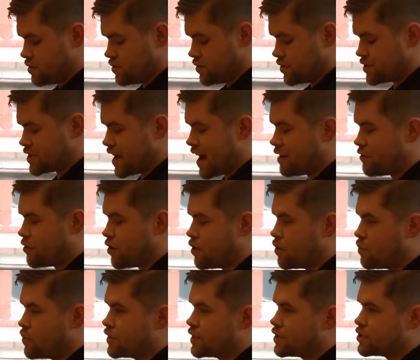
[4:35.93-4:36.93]
The
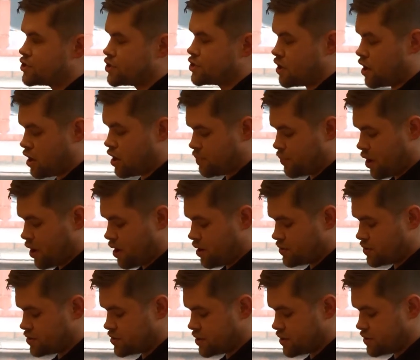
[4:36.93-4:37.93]
tarot with its sharp
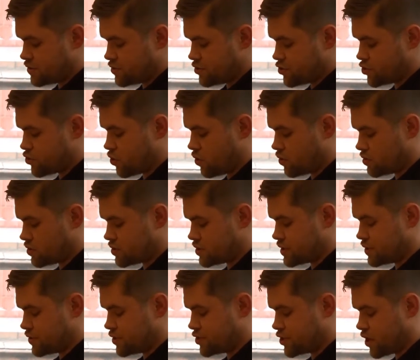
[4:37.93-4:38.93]
answers and shots
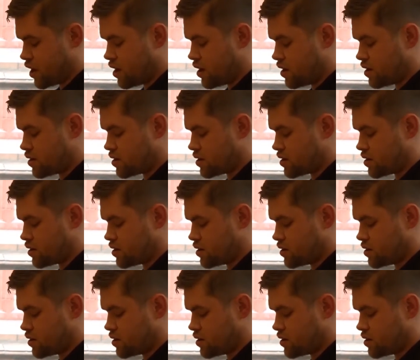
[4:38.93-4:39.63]
in the dark.